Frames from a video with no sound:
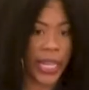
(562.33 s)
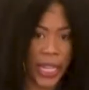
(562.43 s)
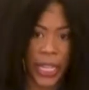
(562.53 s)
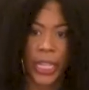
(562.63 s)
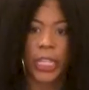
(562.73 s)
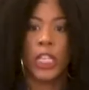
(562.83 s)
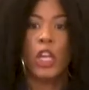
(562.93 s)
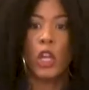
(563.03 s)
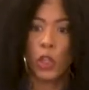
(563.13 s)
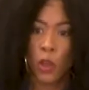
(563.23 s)
in
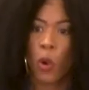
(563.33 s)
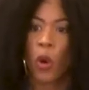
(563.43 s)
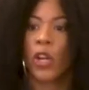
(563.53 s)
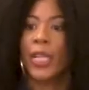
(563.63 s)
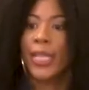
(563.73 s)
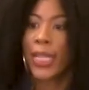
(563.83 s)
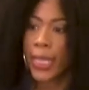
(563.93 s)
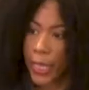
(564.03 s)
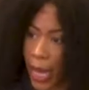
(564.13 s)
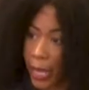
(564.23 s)
your
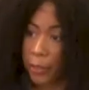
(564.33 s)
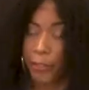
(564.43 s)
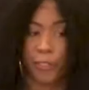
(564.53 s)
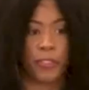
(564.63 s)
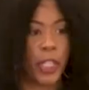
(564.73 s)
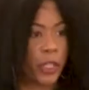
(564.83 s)
life.